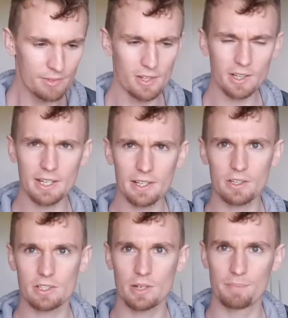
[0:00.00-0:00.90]
you're not getting
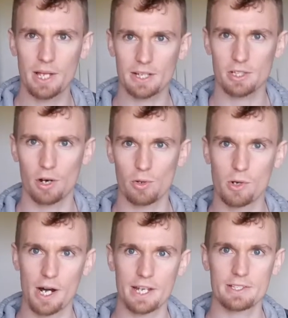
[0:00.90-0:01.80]
those complex whole
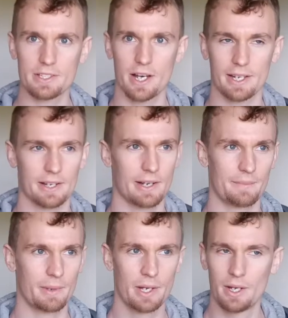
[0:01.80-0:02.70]
grains like
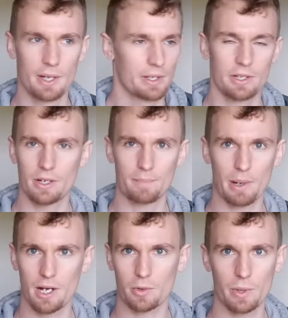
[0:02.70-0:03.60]

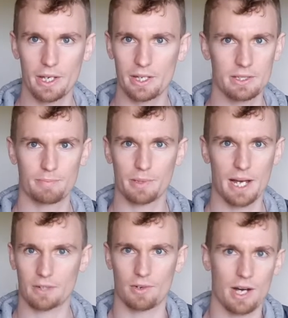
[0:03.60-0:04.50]
buckwheat,
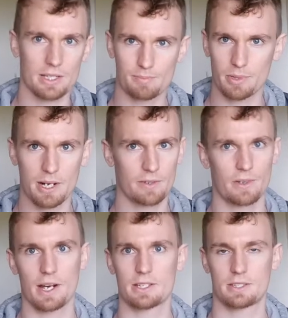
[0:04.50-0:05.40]
black rice, brown
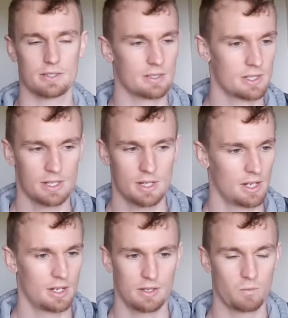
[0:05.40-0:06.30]
rice,
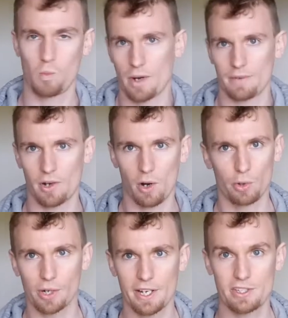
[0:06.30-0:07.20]
whatever
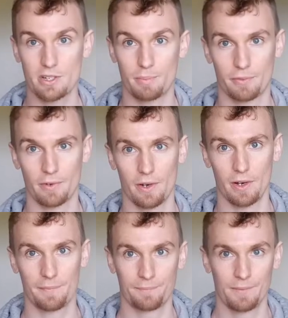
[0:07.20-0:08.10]
whole grains you
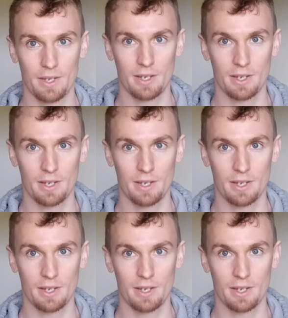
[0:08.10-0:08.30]
prefer,